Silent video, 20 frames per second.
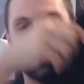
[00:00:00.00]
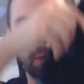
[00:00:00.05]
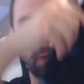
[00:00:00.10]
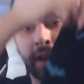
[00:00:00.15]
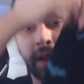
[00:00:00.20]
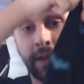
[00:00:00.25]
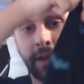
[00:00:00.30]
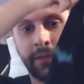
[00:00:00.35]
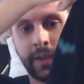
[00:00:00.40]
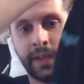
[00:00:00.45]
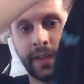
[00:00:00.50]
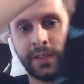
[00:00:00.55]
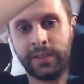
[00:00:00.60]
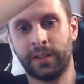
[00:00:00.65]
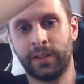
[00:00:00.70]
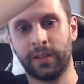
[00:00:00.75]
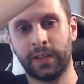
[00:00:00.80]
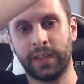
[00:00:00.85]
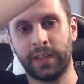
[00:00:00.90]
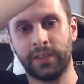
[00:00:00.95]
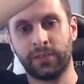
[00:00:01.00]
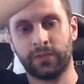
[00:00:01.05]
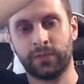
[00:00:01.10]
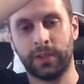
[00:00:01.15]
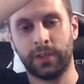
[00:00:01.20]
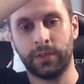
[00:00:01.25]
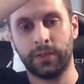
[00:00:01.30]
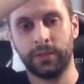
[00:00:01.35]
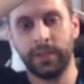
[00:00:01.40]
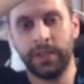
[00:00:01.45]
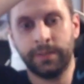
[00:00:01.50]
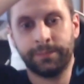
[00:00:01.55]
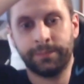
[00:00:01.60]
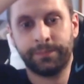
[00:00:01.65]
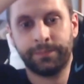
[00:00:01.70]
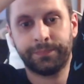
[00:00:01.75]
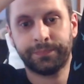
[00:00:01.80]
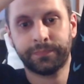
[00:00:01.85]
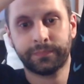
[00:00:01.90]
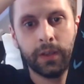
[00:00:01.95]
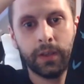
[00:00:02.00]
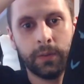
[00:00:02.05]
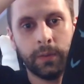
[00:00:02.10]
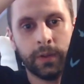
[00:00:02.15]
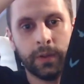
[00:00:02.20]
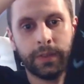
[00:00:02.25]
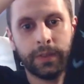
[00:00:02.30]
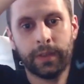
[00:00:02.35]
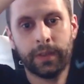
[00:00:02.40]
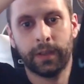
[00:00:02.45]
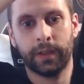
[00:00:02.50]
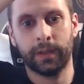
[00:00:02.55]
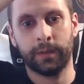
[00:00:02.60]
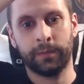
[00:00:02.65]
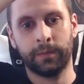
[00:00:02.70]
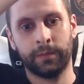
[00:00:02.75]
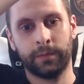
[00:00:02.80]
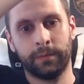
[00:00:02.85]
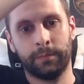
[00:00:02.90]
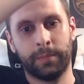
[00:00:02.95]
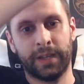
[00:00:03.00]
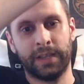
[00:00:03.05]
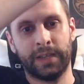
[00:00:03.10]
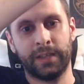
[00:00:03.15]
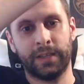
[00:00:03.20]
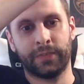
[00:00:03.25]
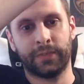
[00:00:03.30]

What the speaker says: We have a Dark History hoodie with Bailey's